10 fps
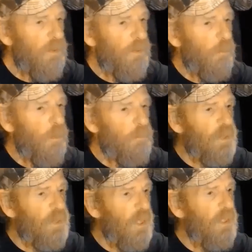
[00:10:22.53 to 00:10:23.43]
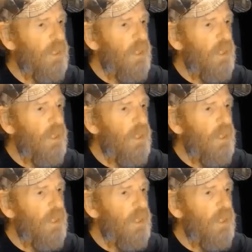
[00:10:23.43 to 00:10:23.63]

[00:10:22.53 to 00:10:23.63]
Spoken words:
their website.